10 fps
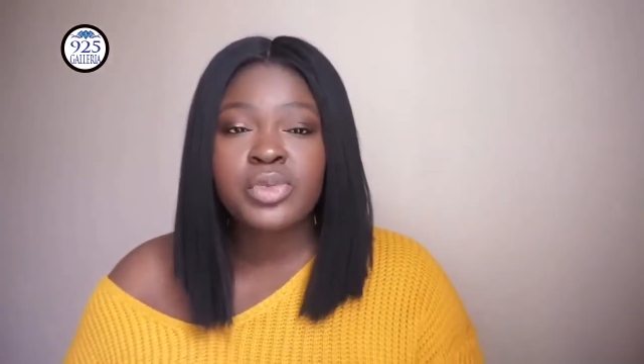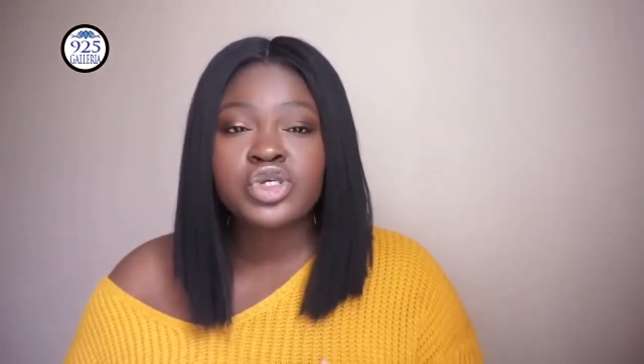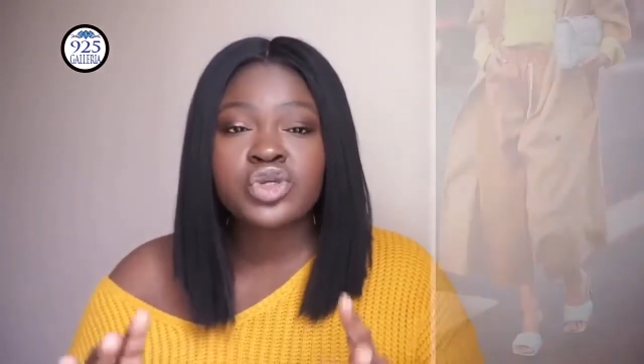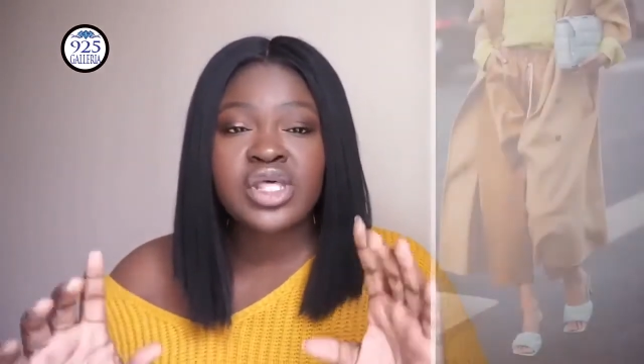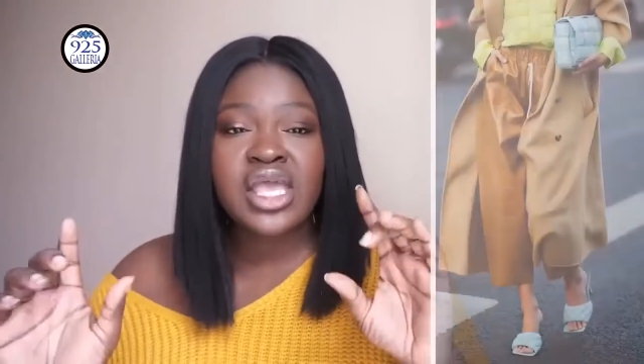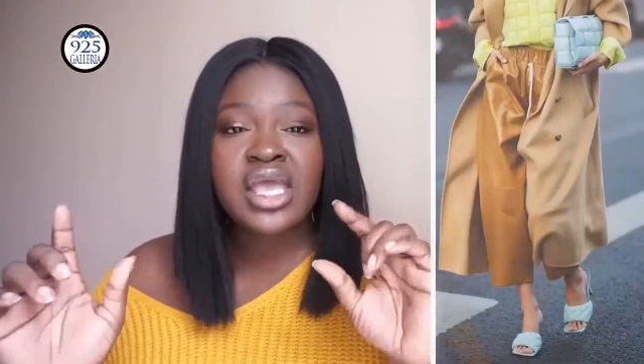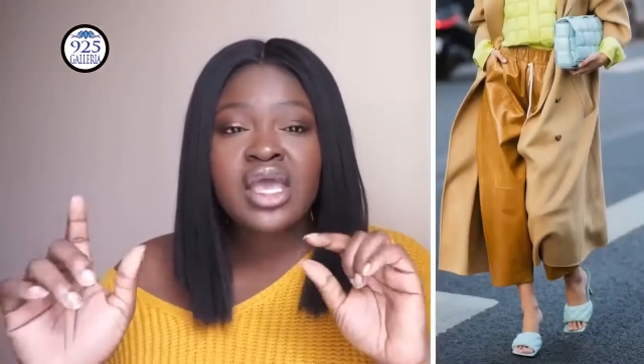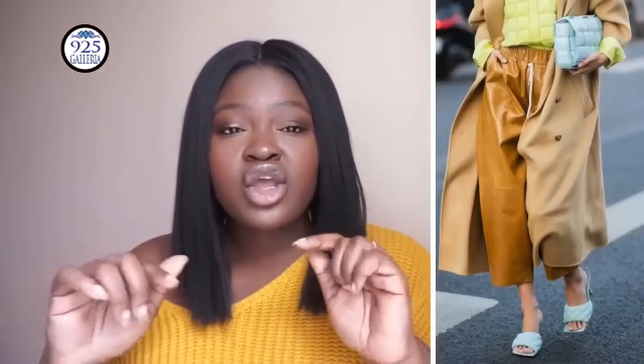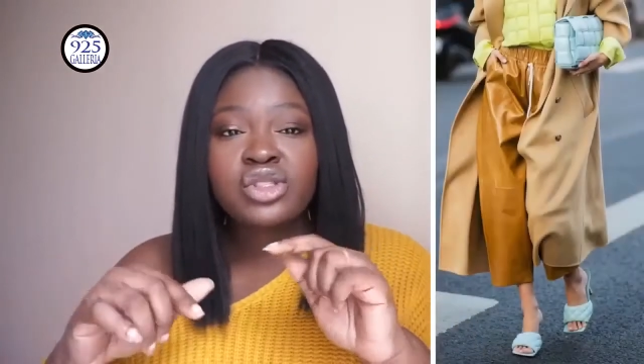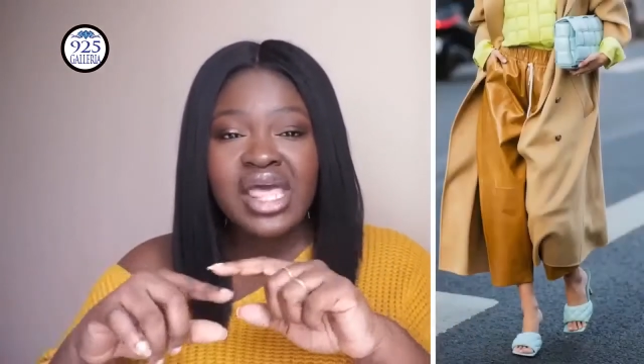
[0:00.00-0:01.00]
So
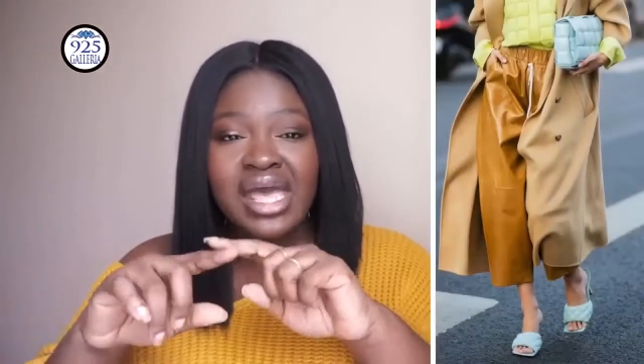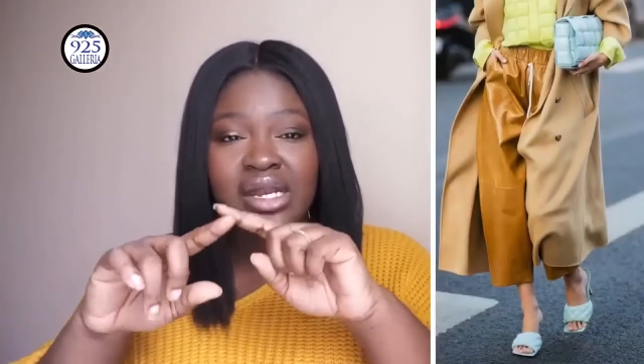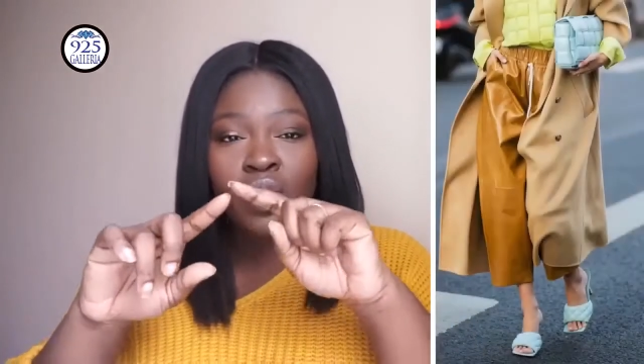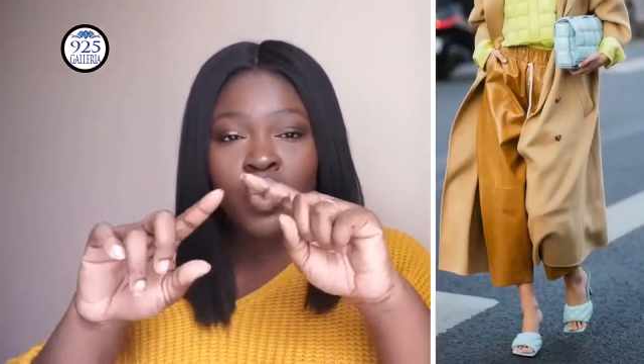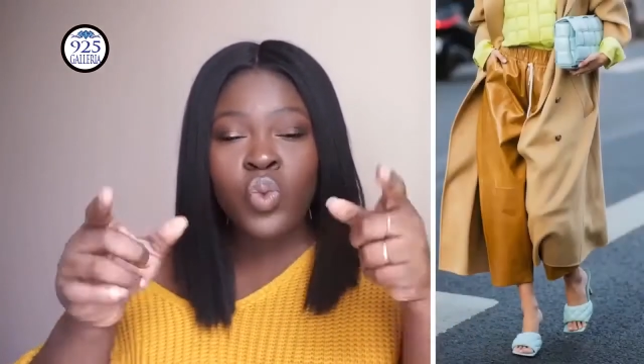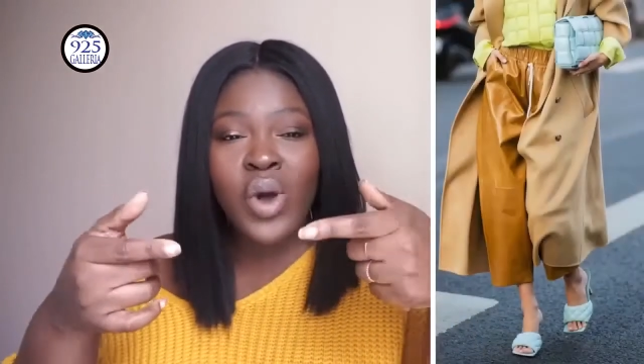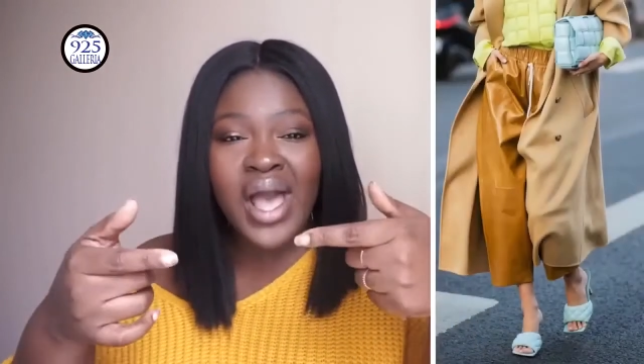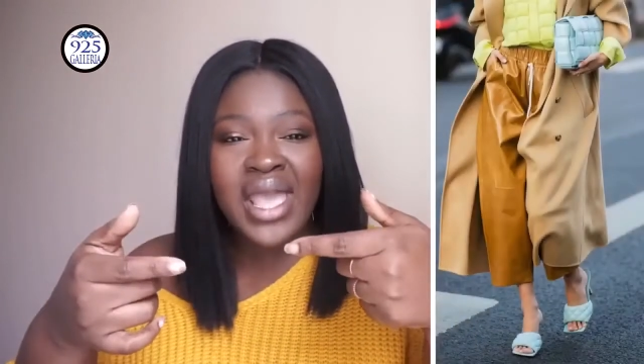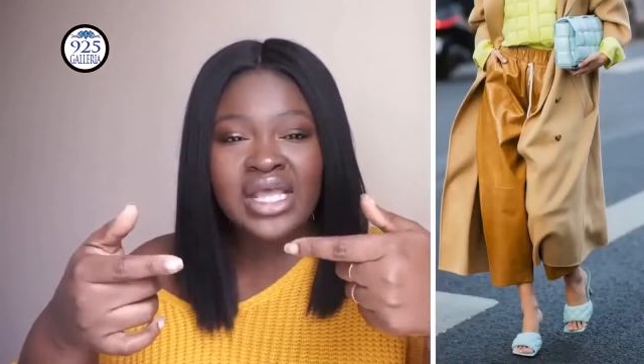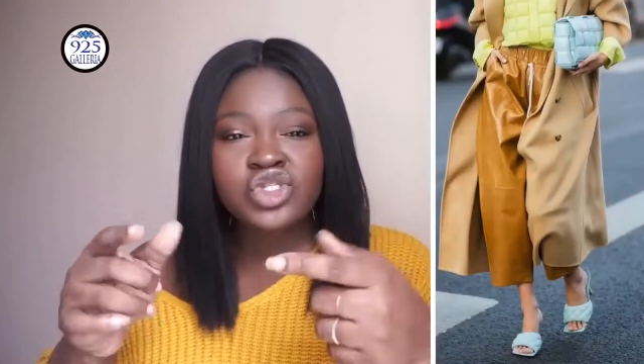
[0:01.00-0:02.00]
that
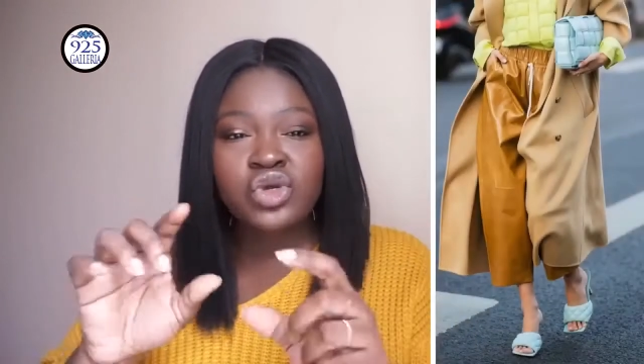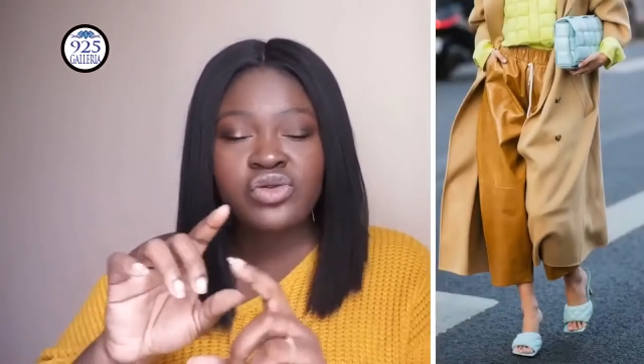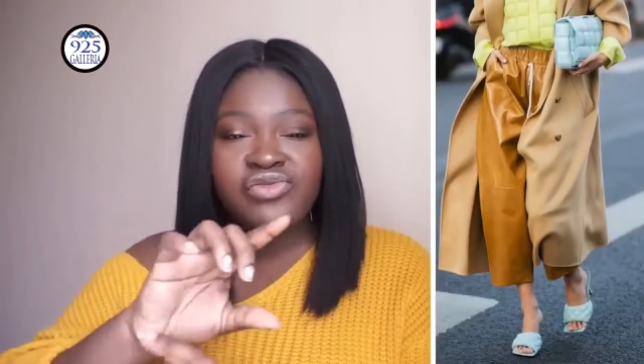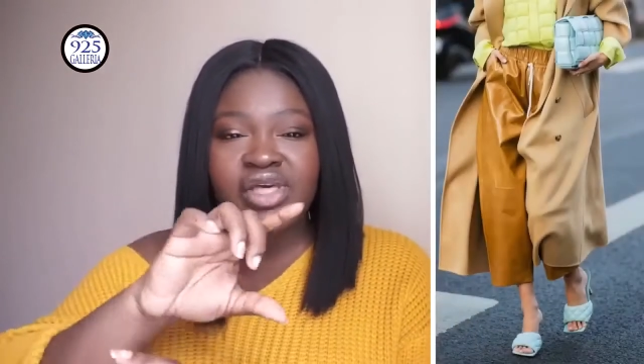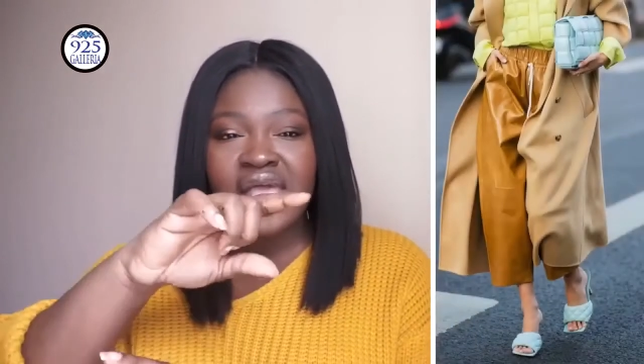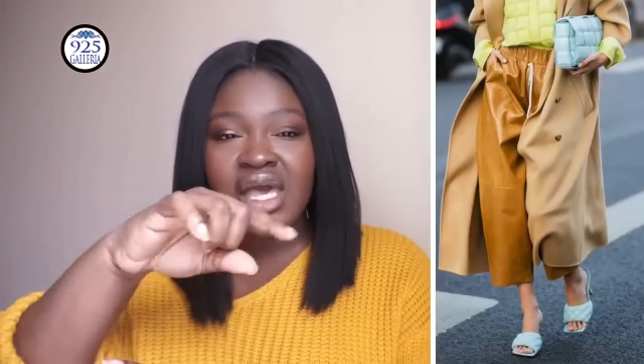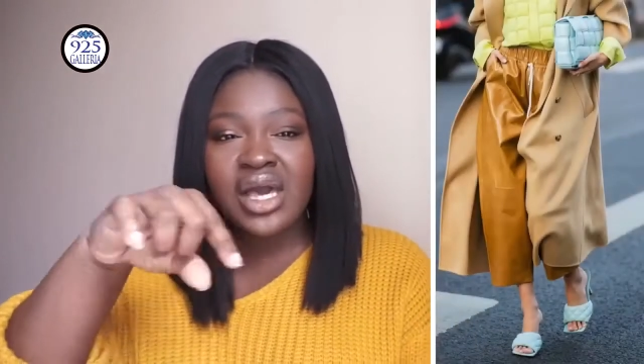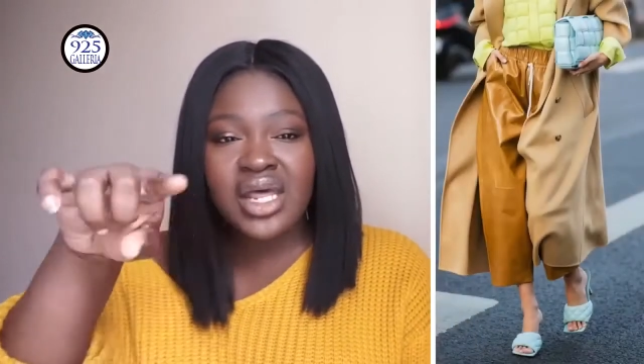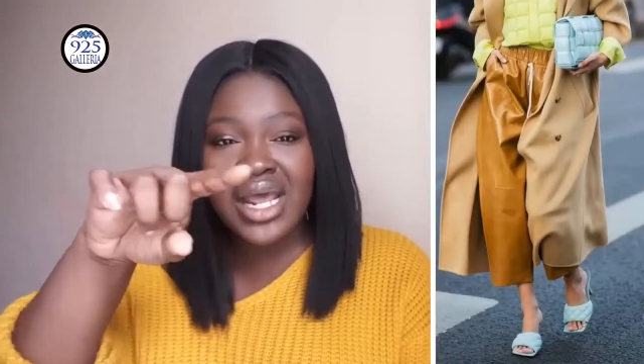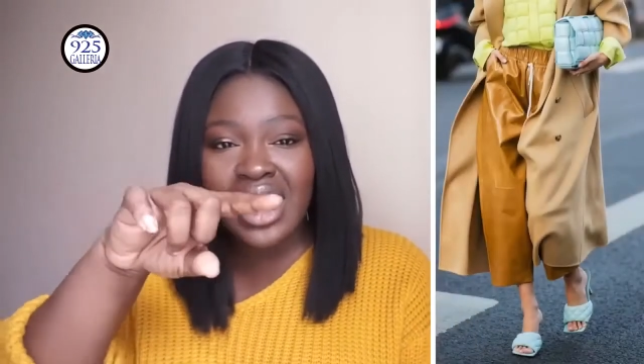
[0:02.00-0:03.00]
wide sort of like
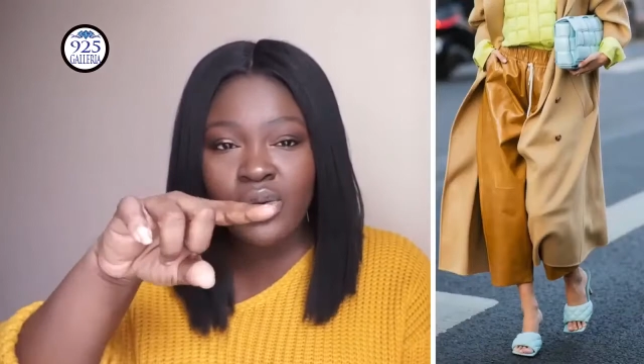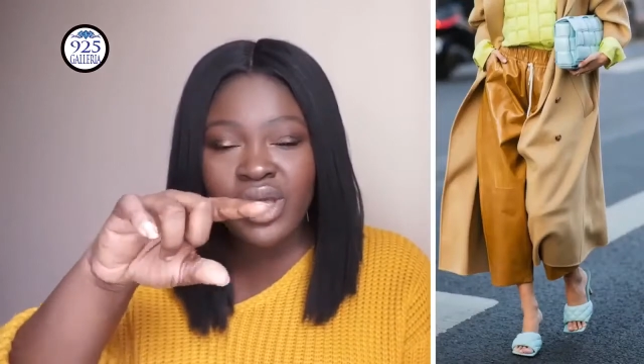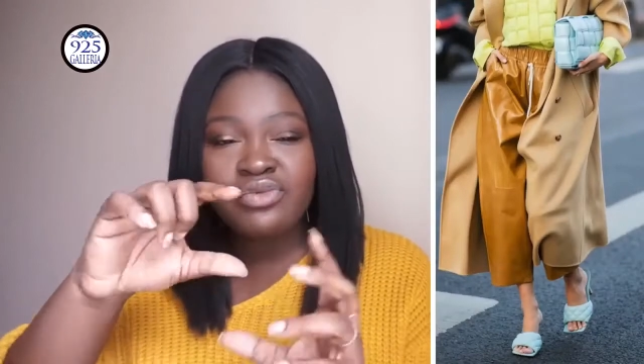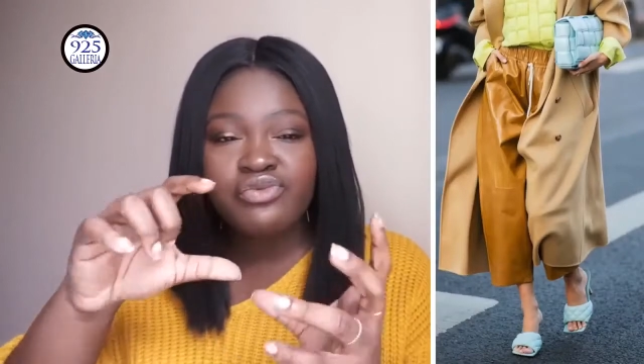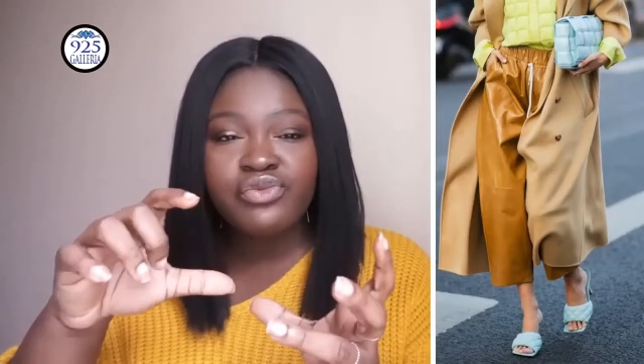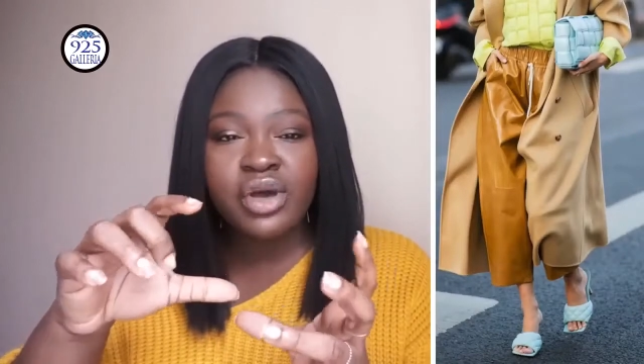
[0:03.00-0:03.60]
cutout in